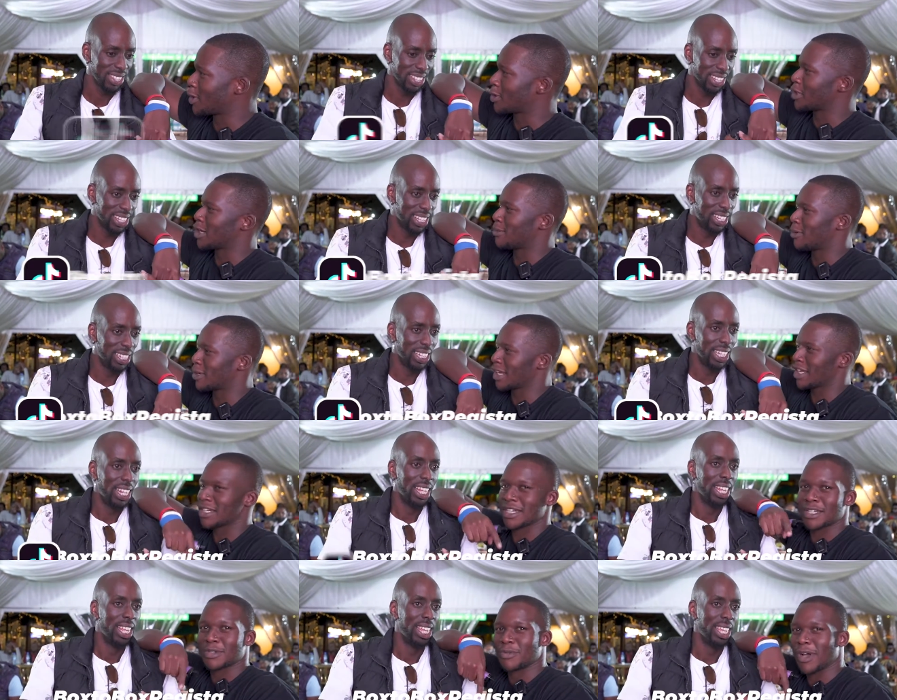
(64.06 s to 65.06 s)
Speaker 1: What do you think about
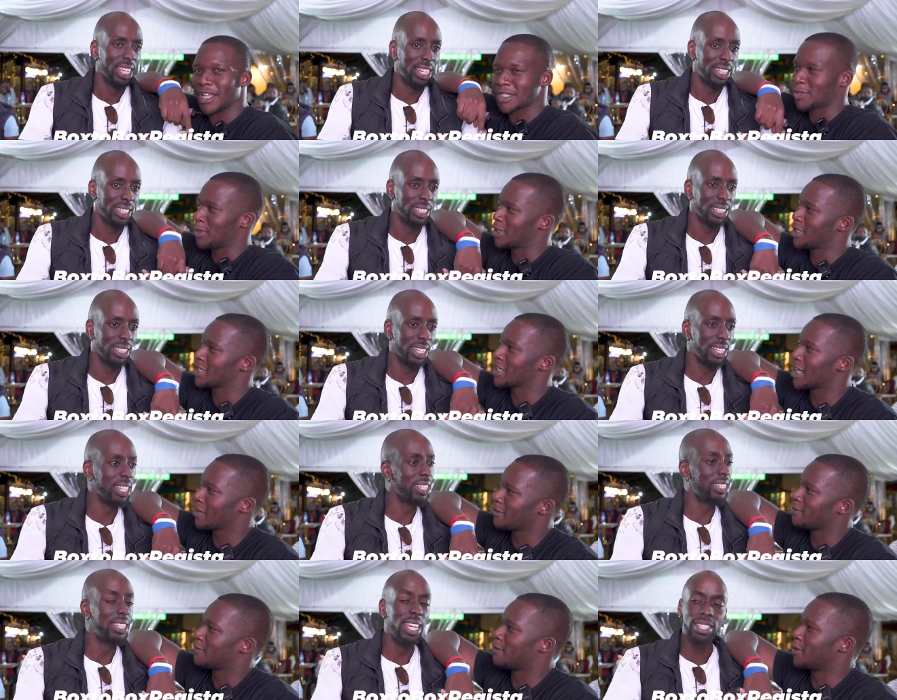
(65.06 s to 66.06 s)
like
Speaker 2: us doing this
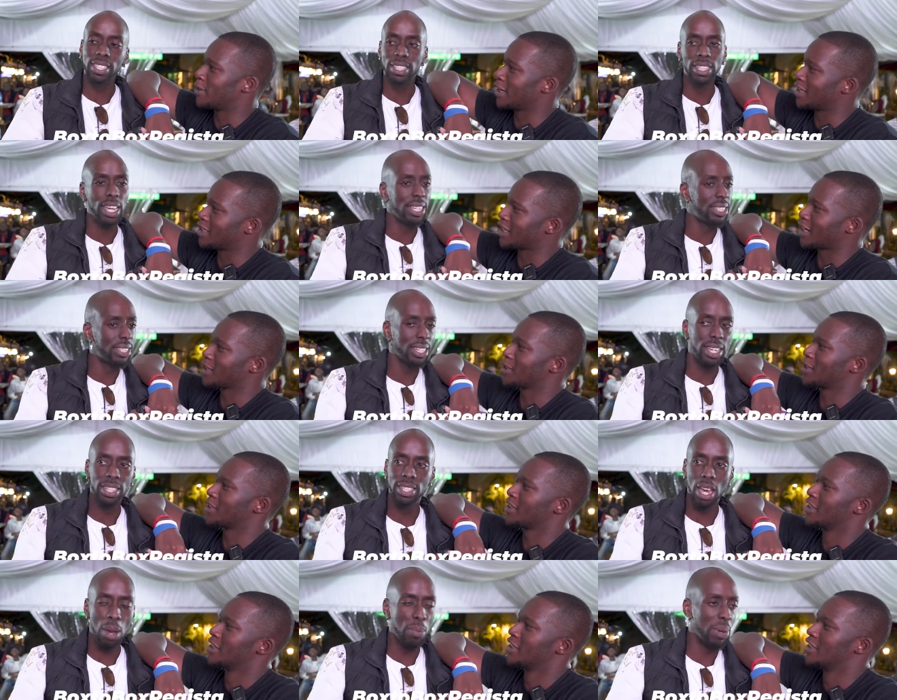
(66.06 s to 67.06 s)
live? This this, this
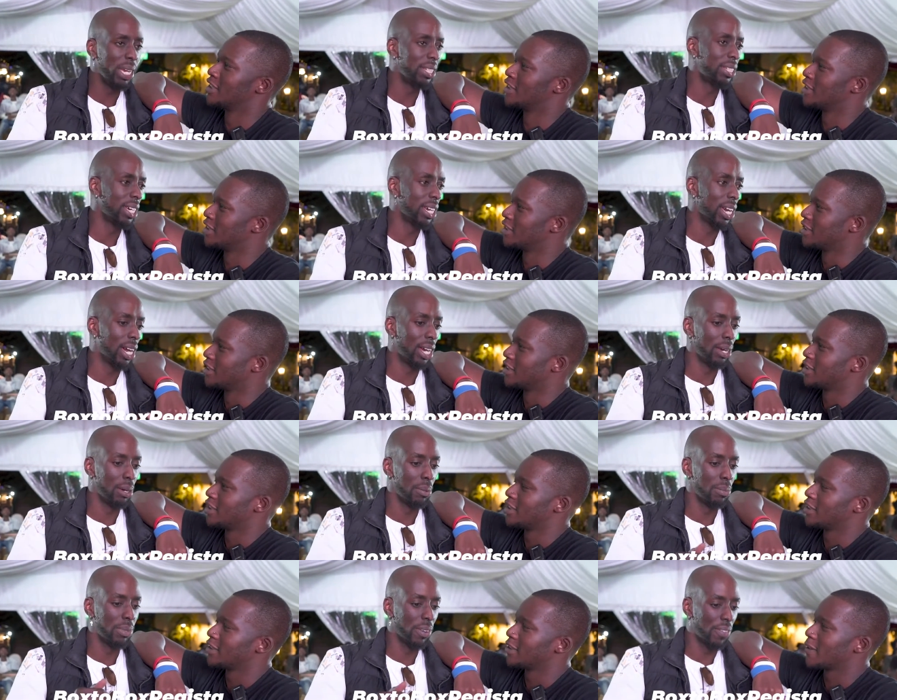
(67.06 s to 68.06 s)
is amazing.
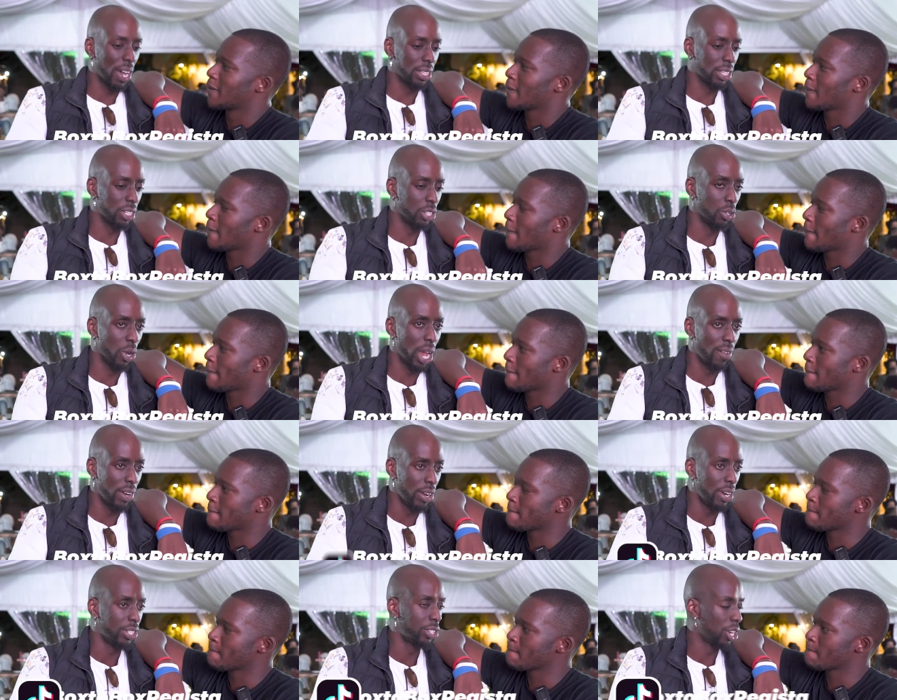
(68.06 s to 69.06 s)
Um, the fact that you know
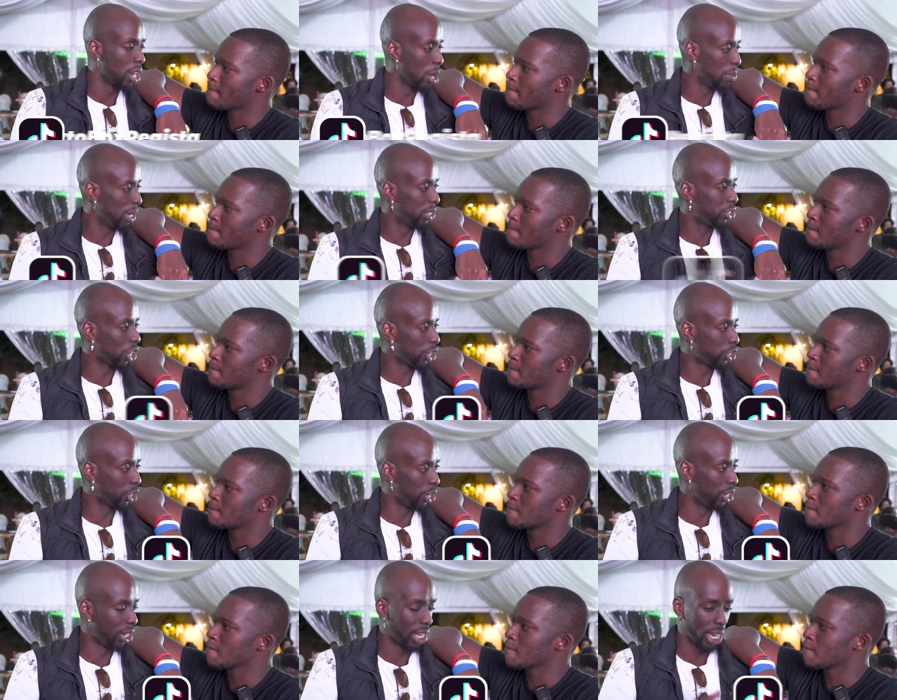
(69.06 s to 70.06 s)
every race you can come here to
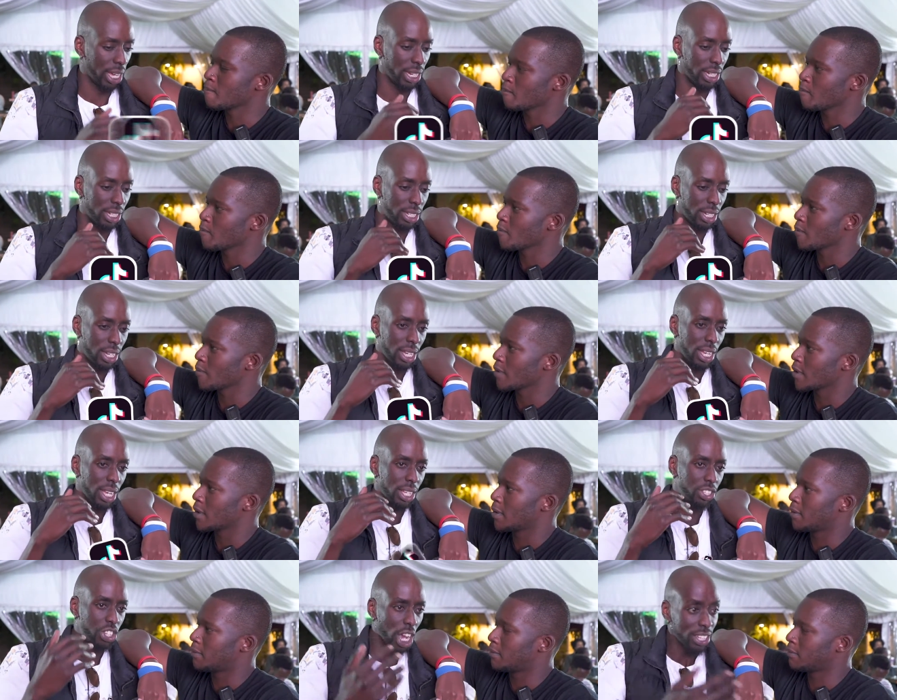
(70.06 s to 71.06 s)
Junction and
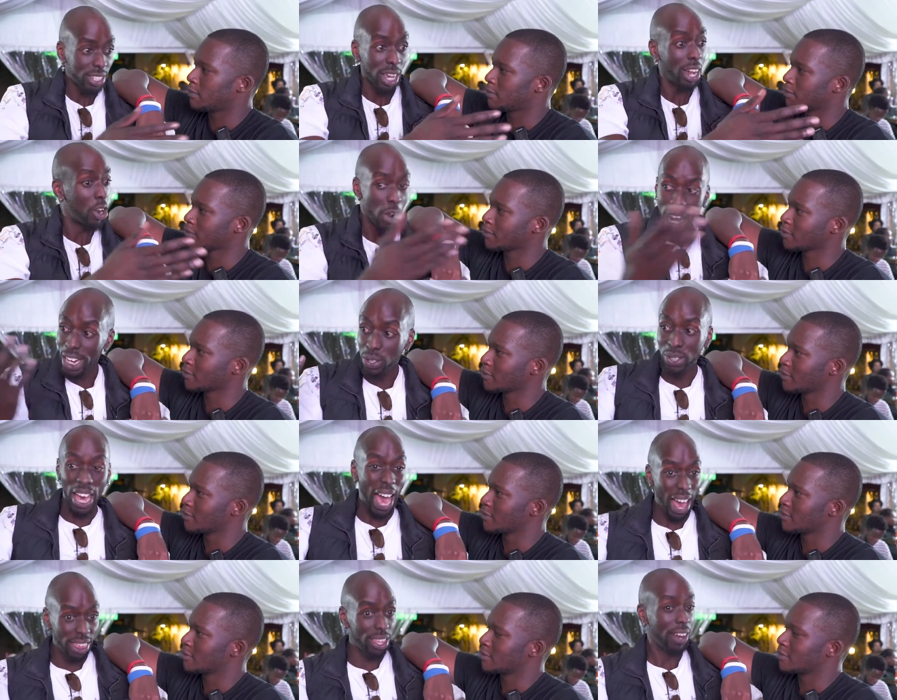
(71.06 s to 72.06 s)
just connect
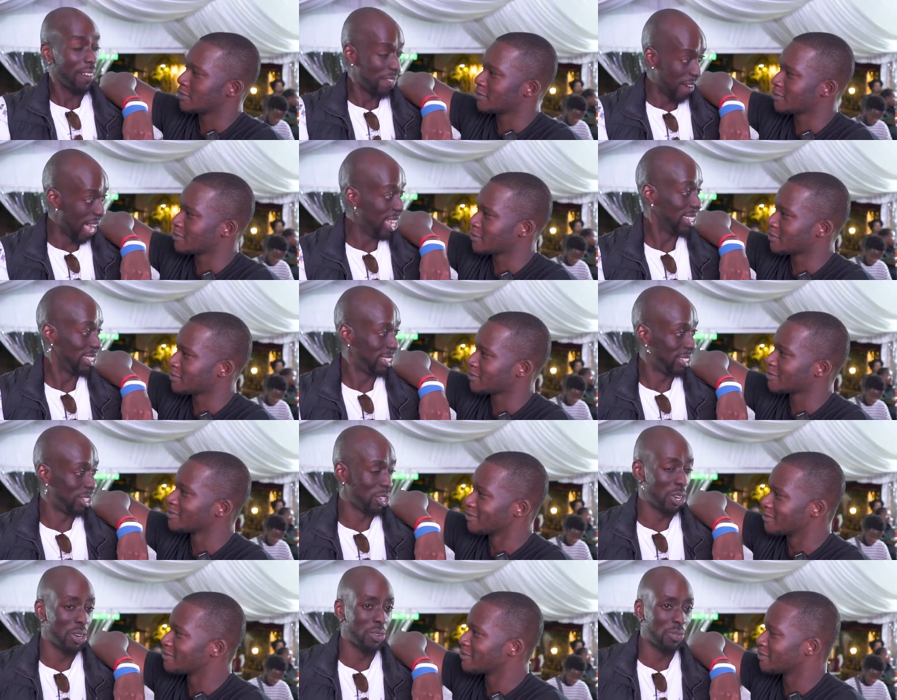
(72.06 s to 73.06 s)
with other fans.
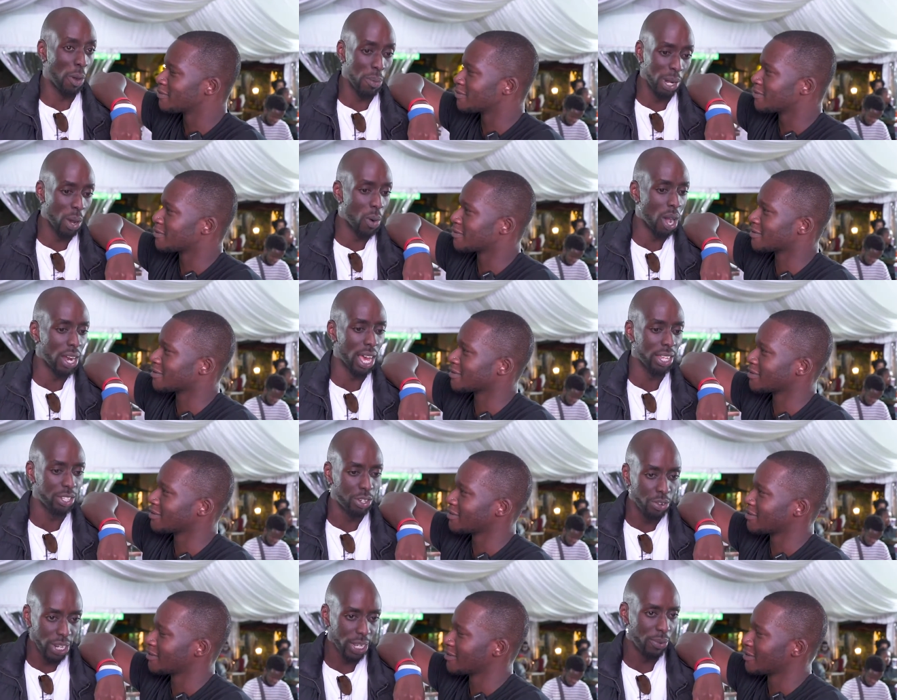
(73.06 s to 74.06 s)
You know, Formula One
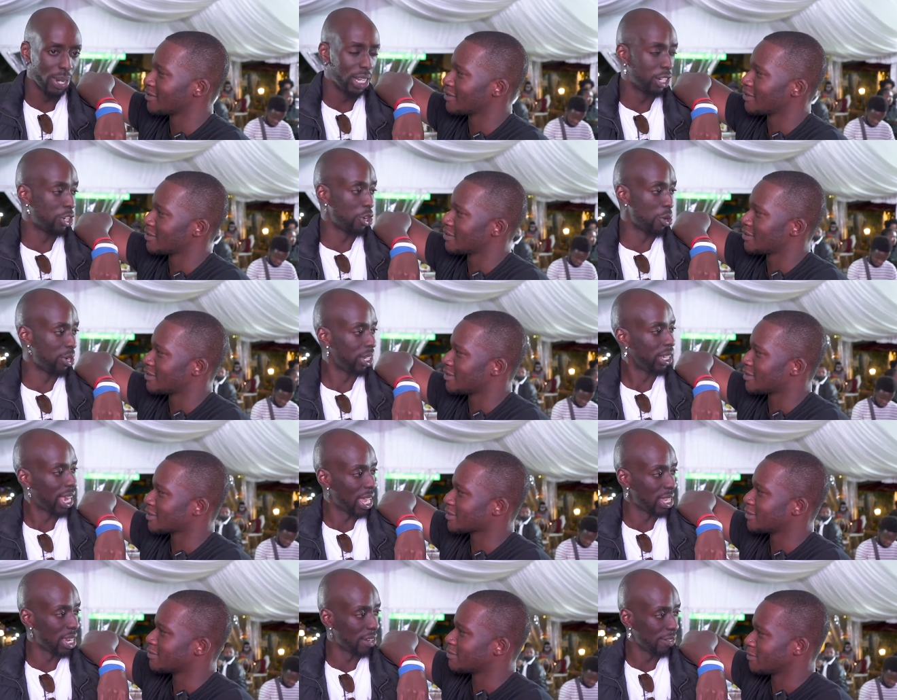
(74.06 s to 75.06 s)
has really really grown
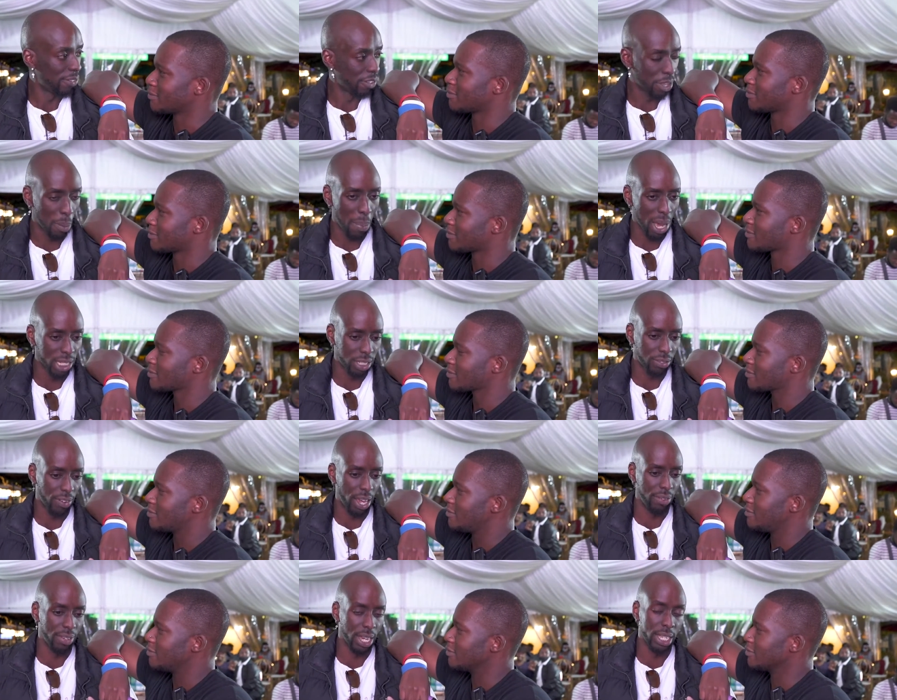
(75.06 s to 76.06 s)
in Kenya for the
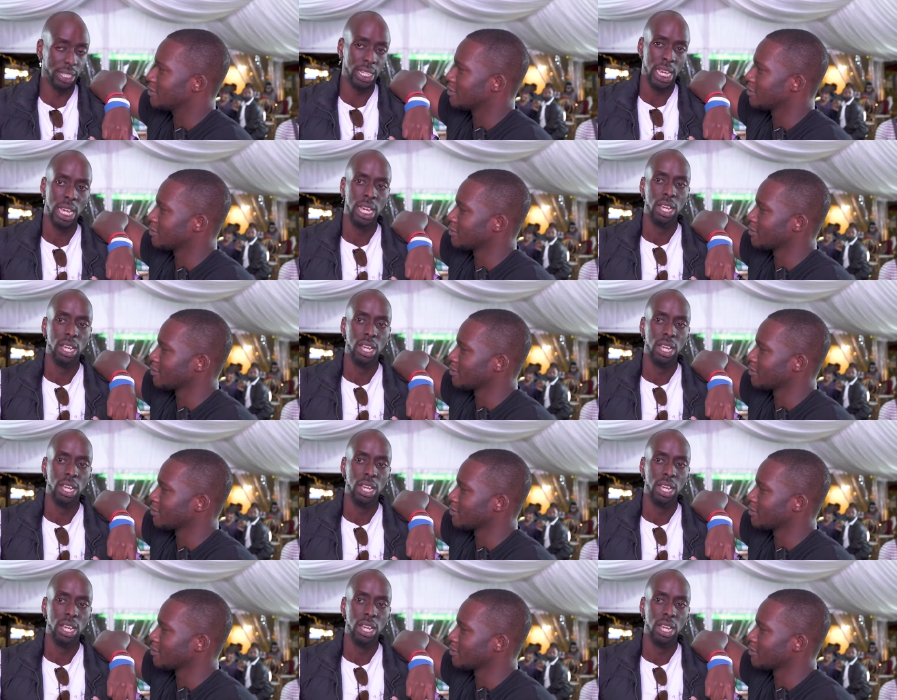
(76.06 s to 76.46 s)
past five years,